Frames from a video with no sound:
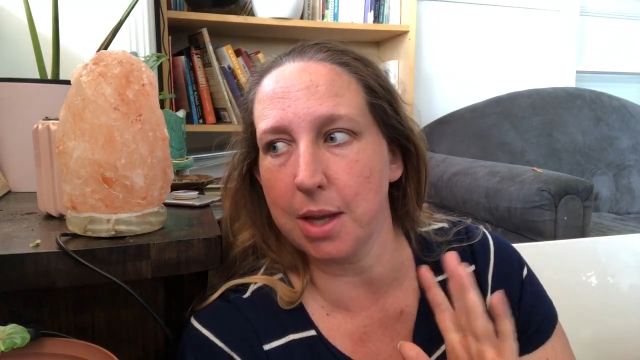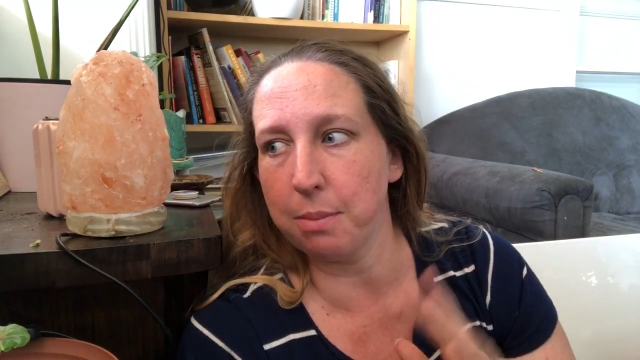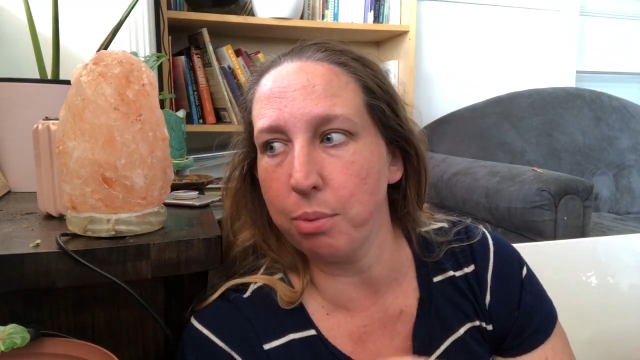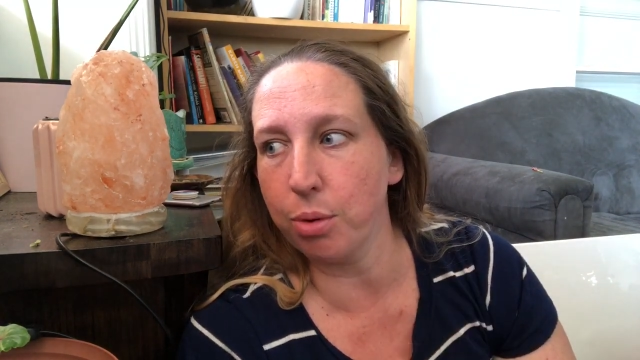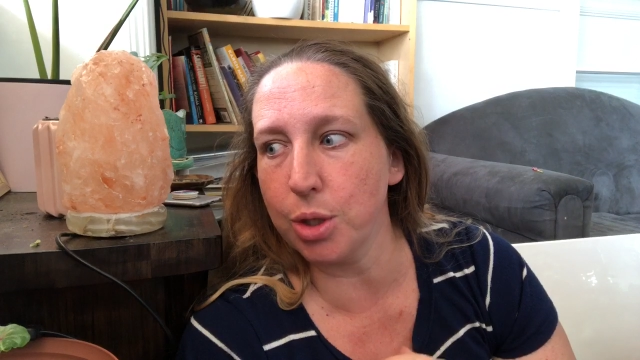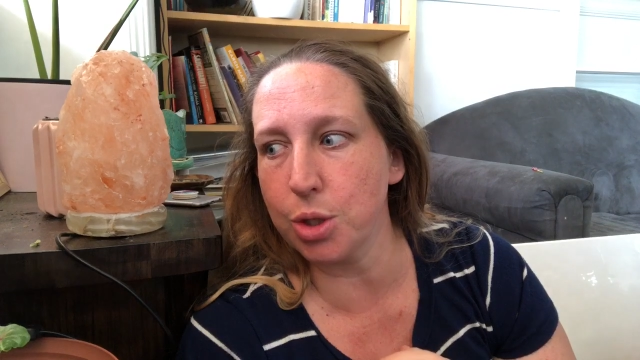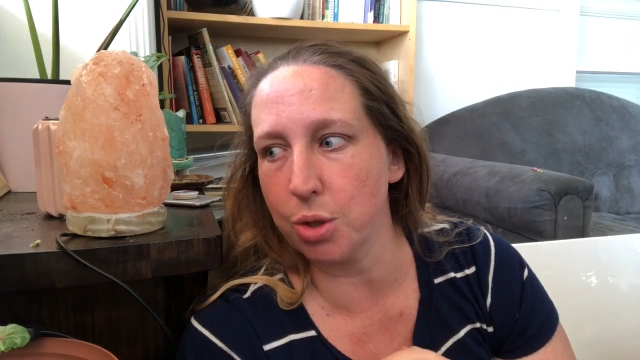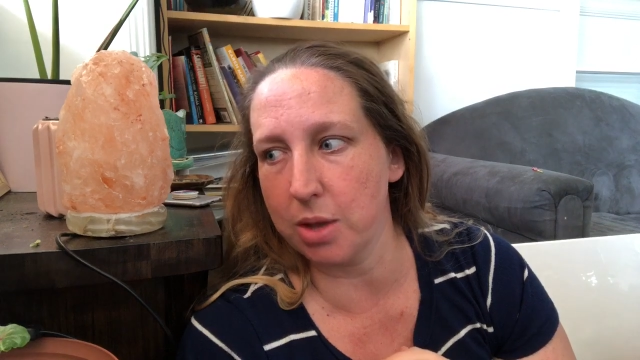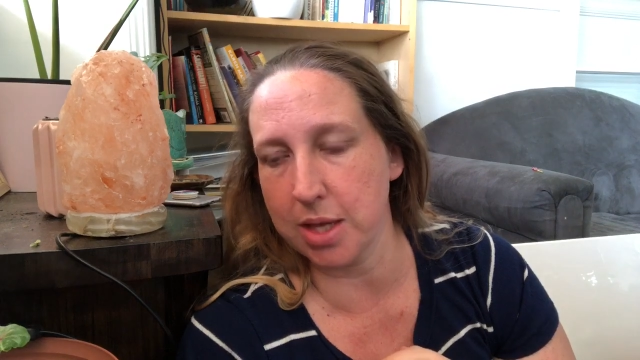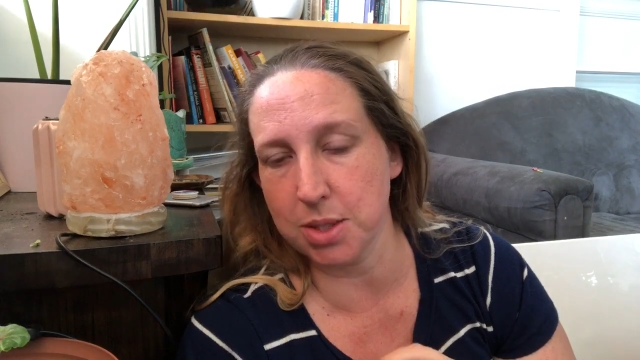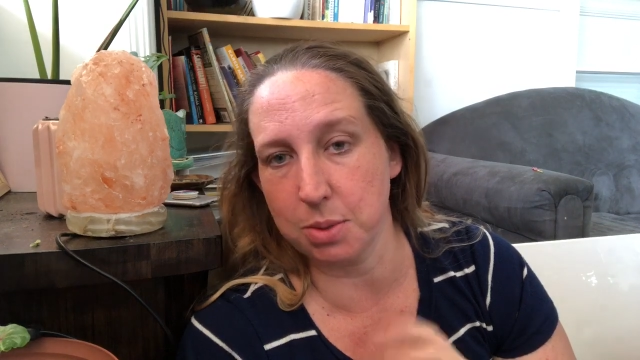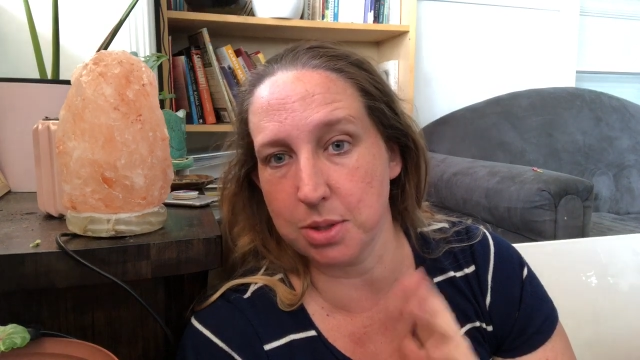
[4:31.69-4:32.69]
I'm pretty sure
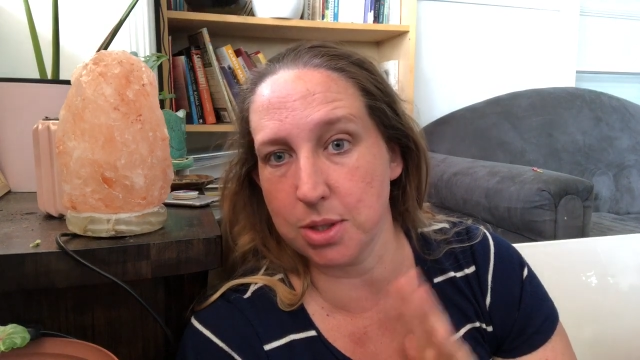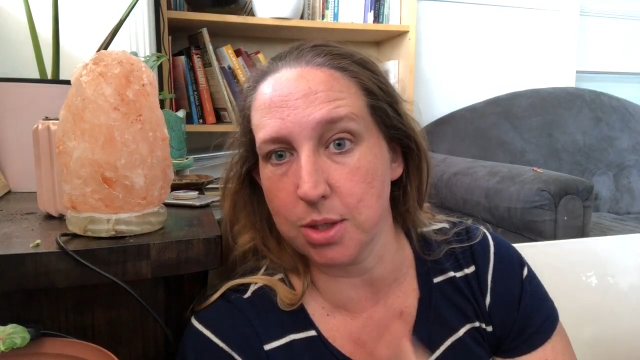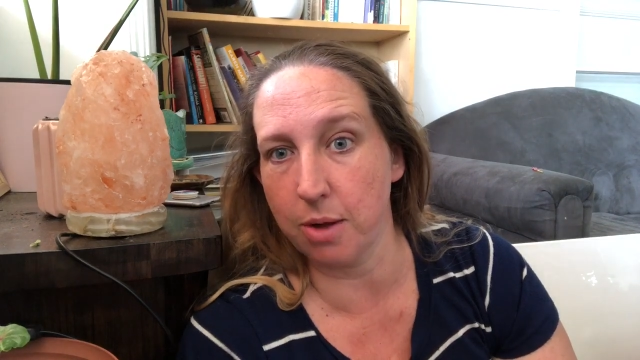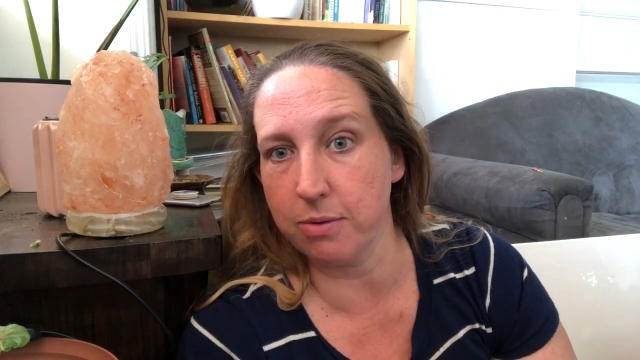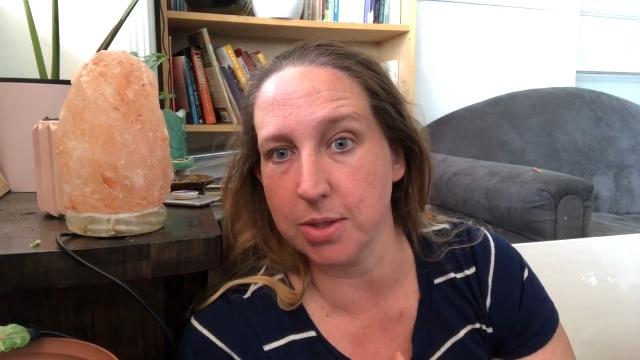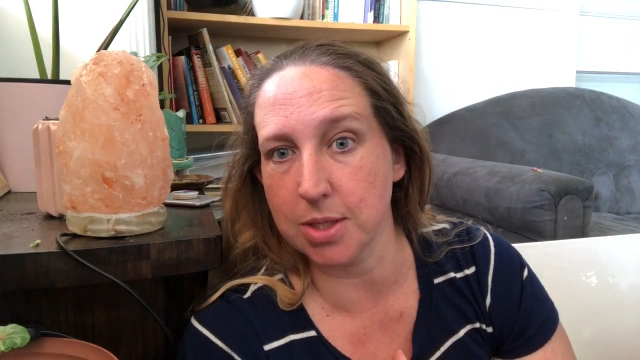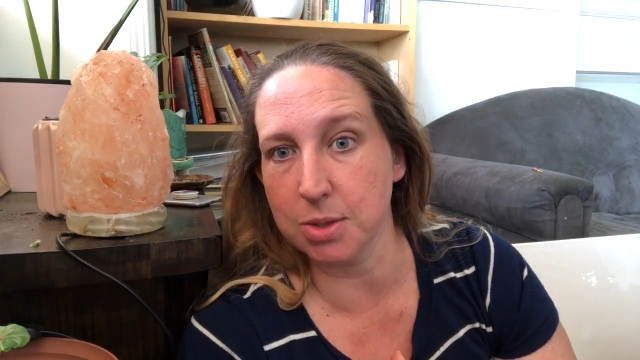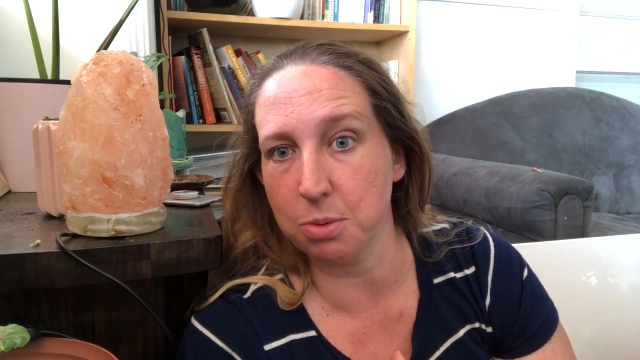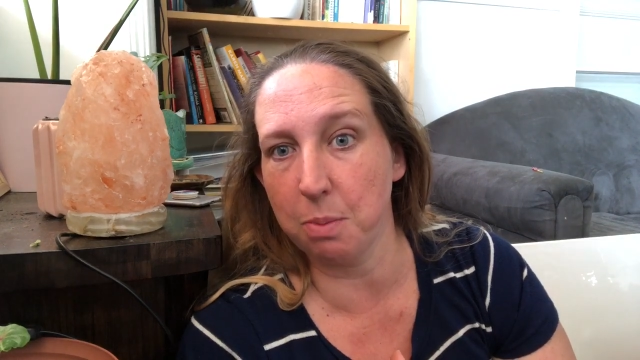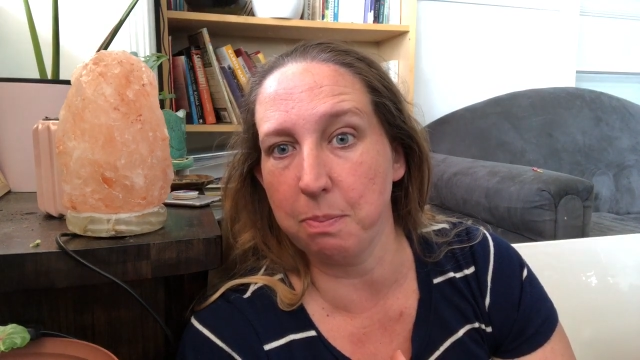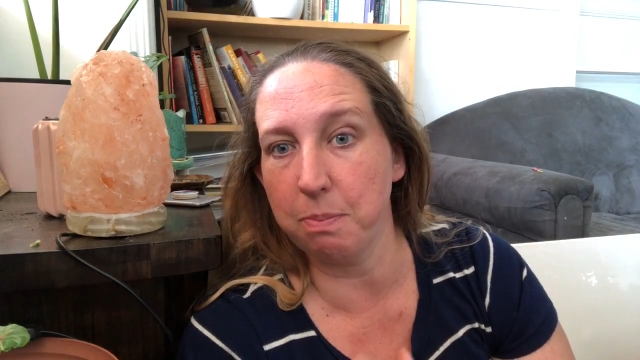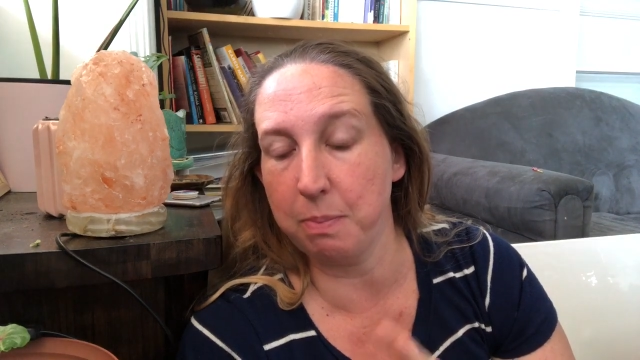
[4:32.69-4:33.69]
that's when services
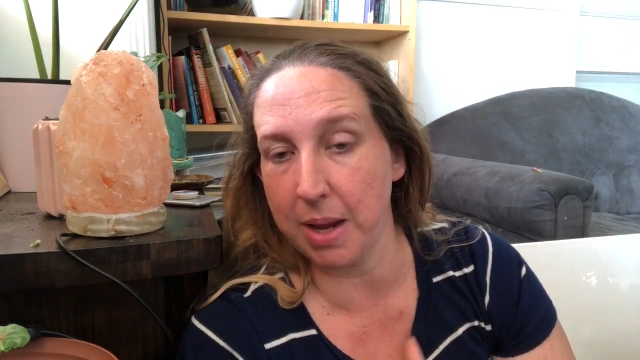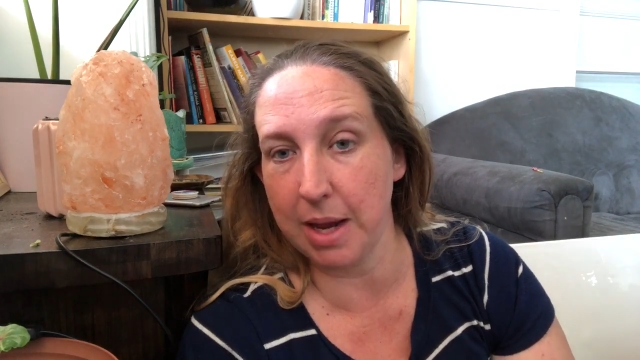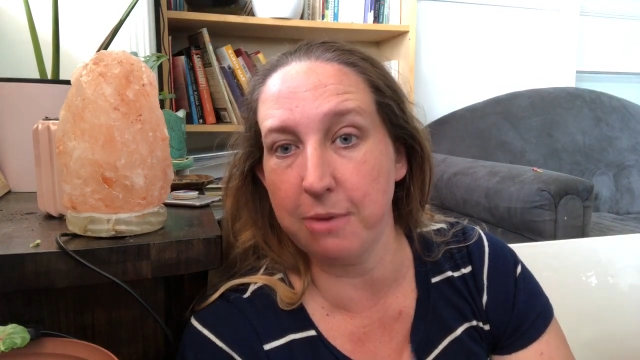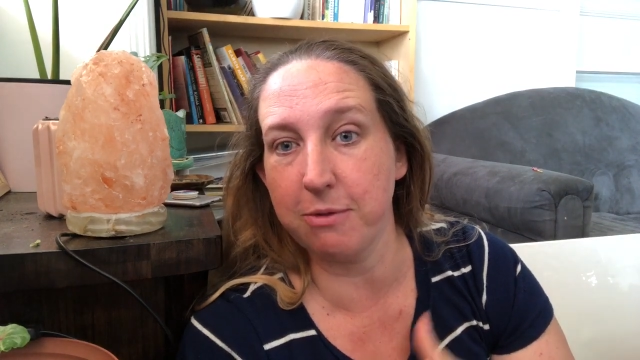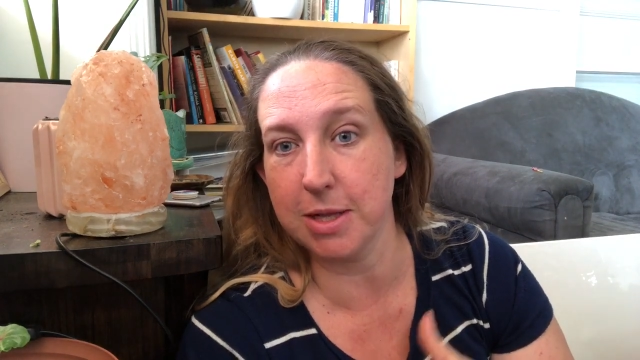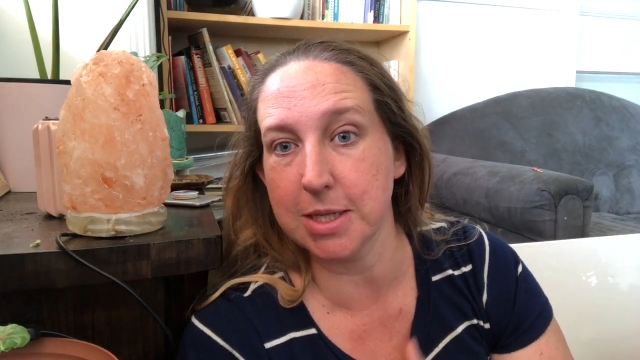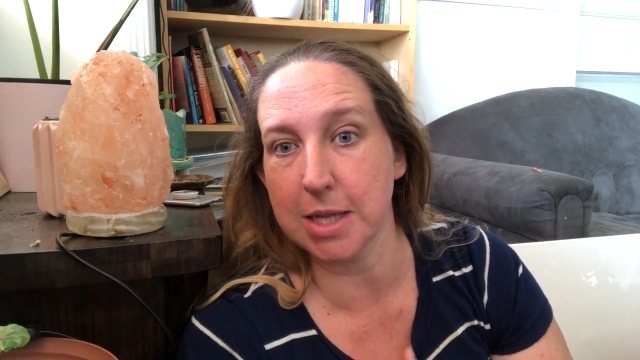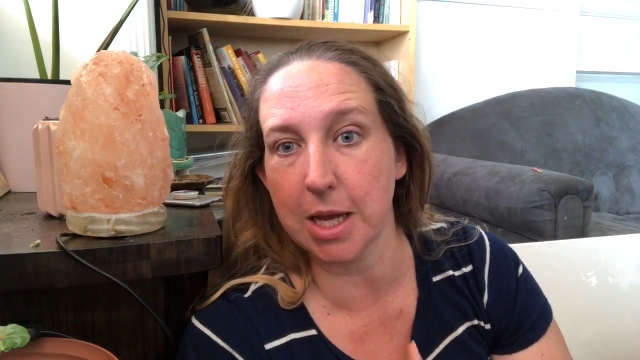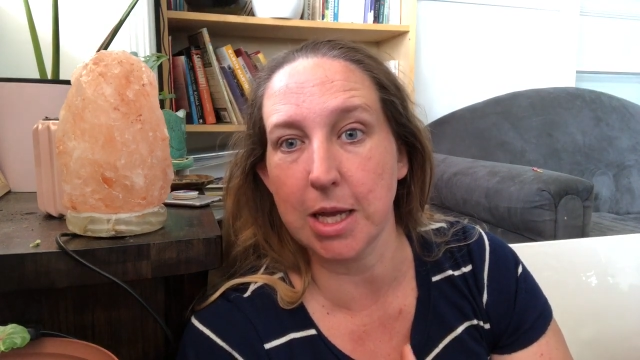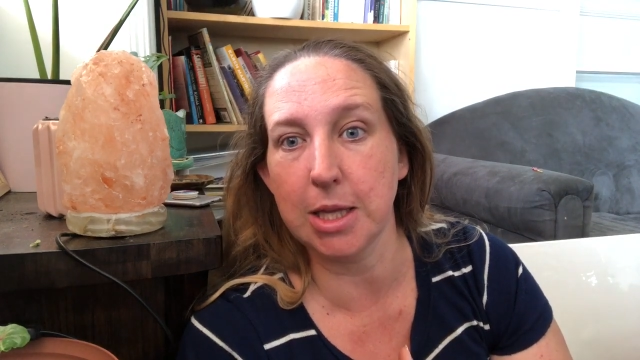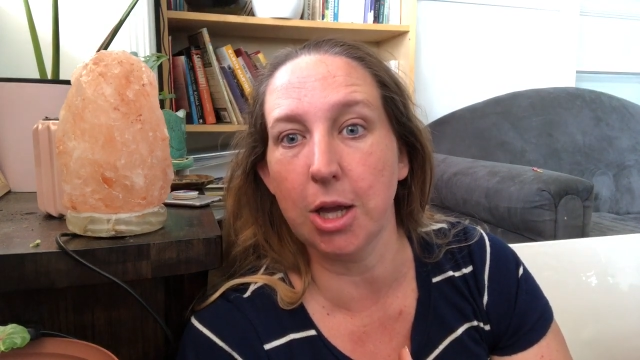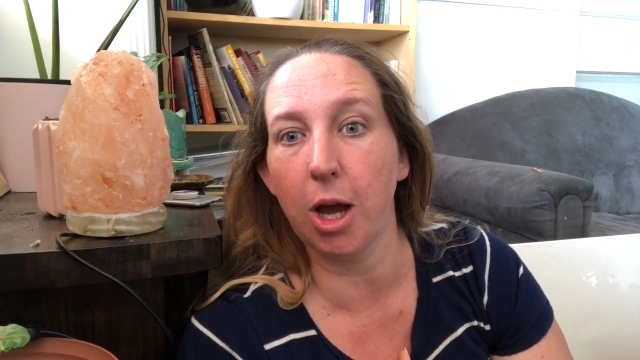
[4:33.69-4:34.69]
will be for the
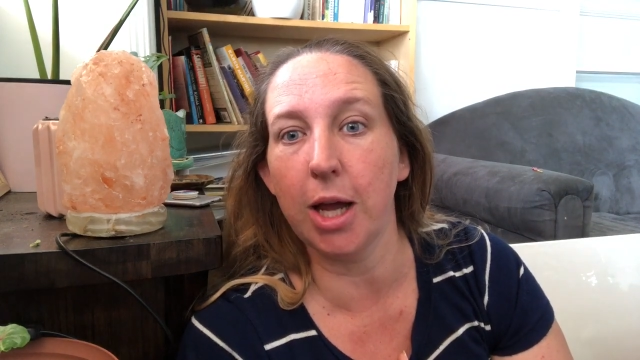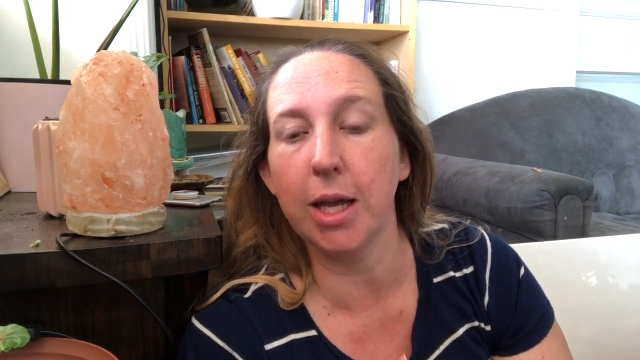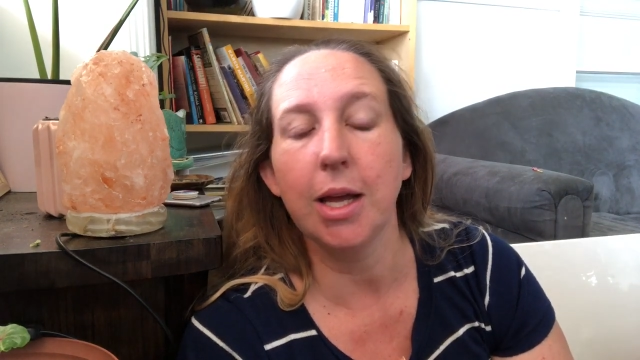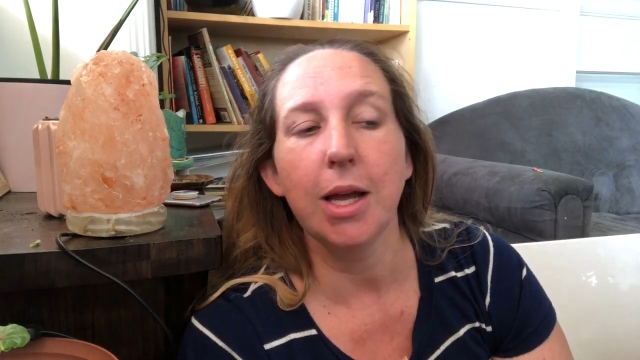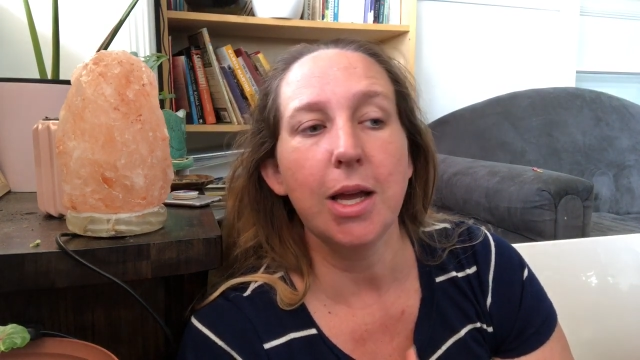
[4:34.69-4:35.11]
second night.